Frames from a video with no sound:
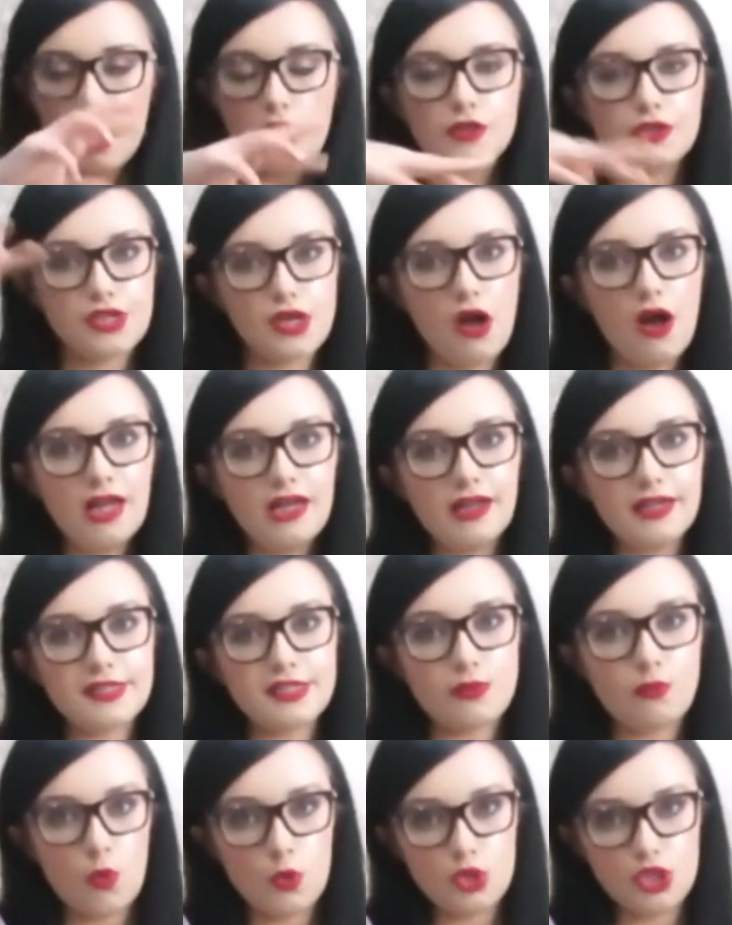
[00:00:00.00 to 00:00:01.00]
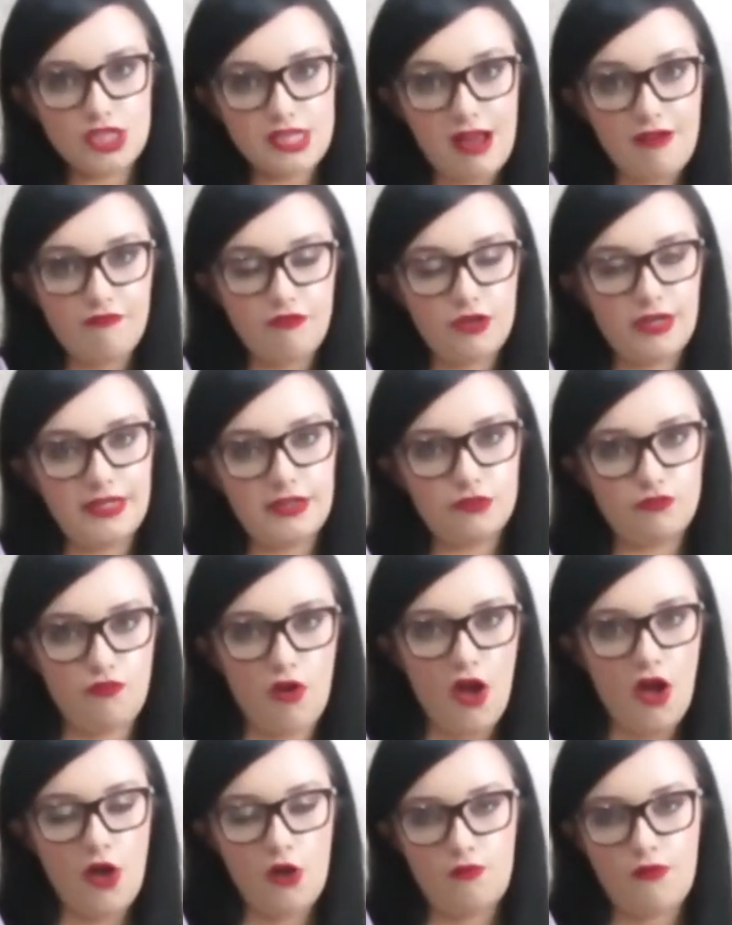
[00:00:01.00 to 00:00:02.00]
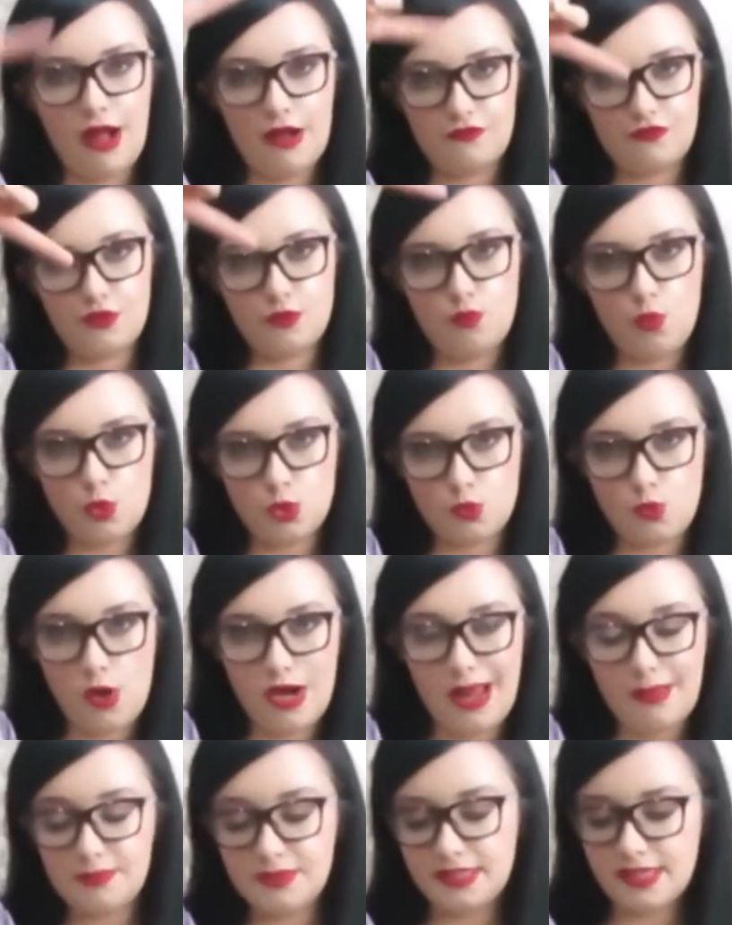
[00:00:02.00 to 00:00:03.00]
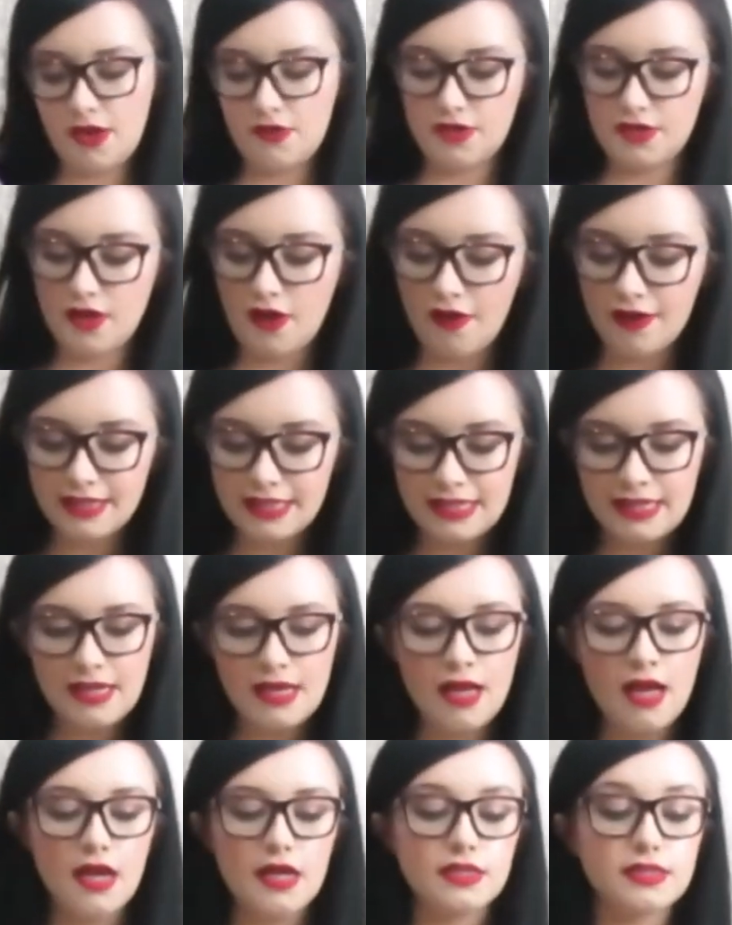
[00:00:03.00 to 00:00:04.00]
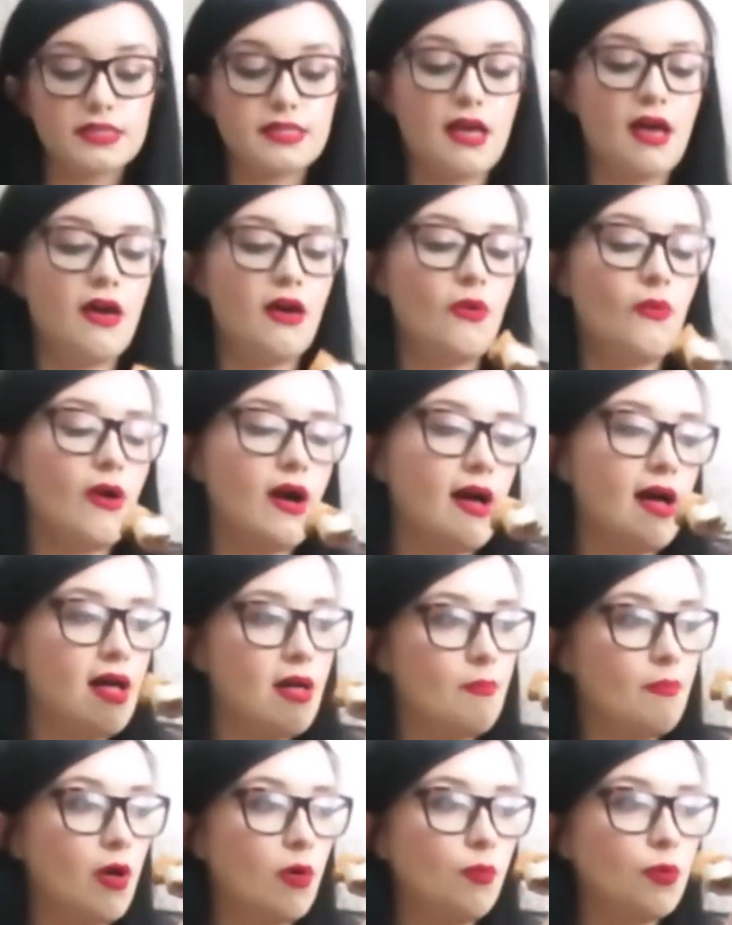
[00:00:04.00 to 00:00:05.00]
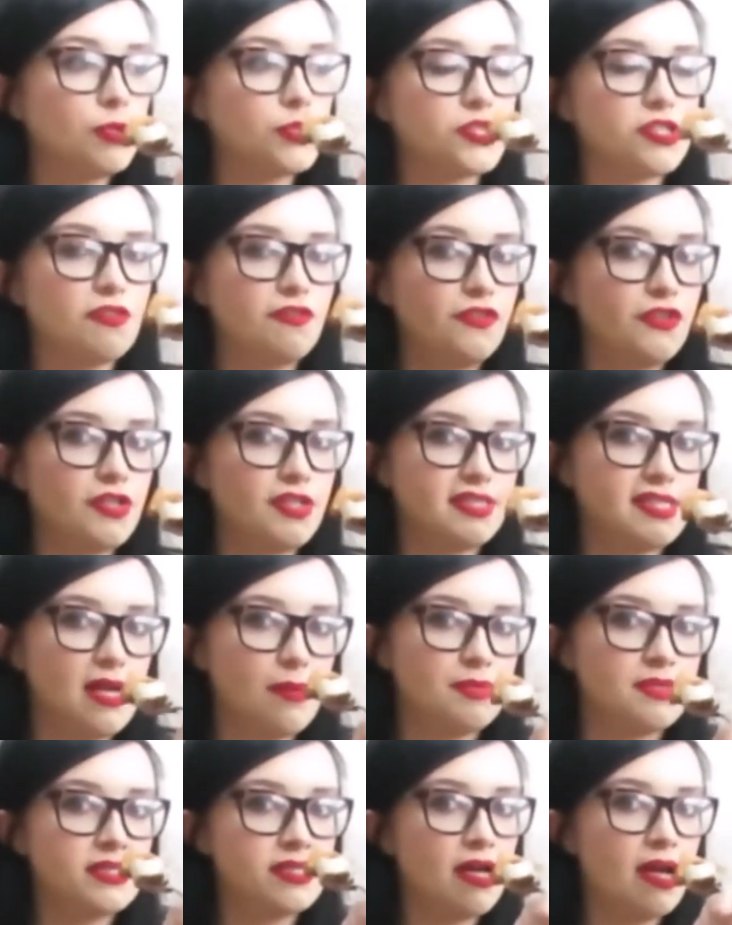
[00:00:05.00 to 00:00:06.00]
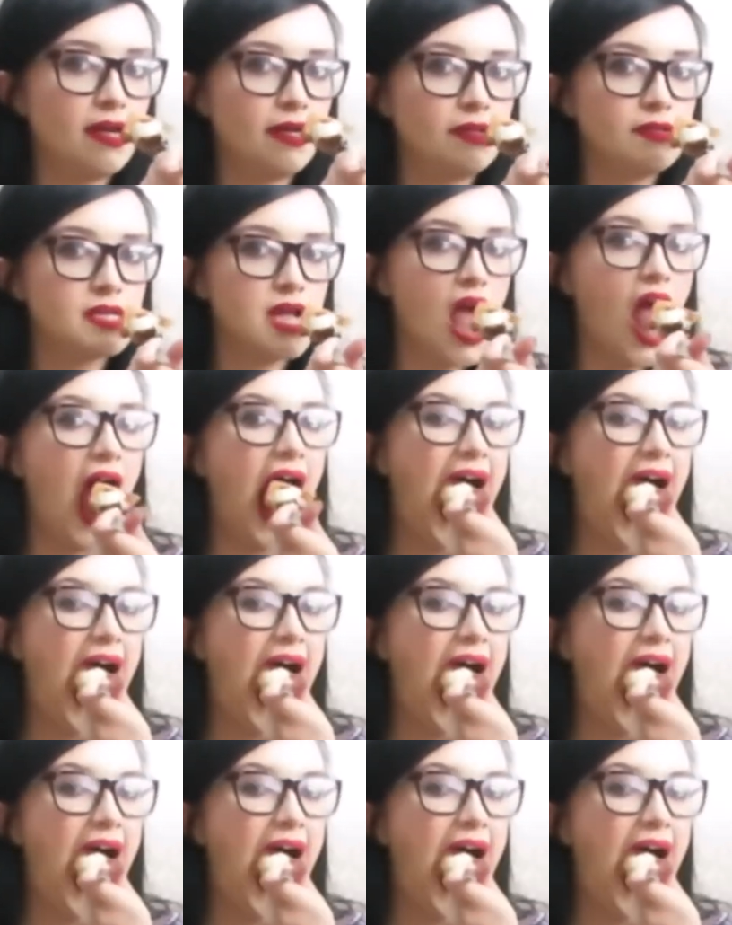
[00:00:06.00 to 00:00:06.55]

So I like to watch several in a row rather than watch one episode a night. So I watched the first episode.